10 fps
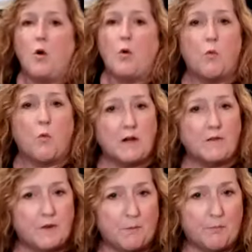one of
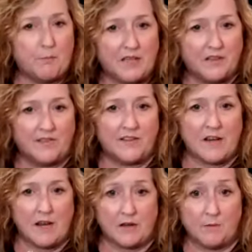the biggest
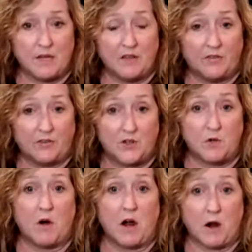enemies
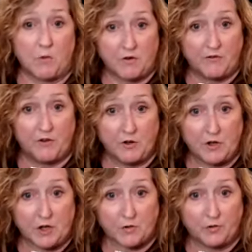to our
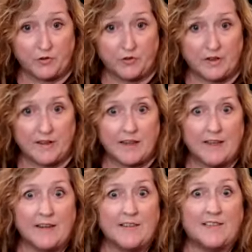photos
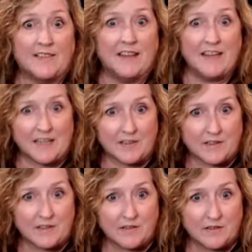is light,
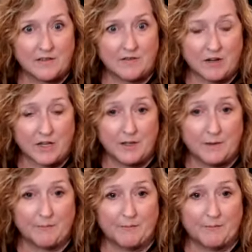right?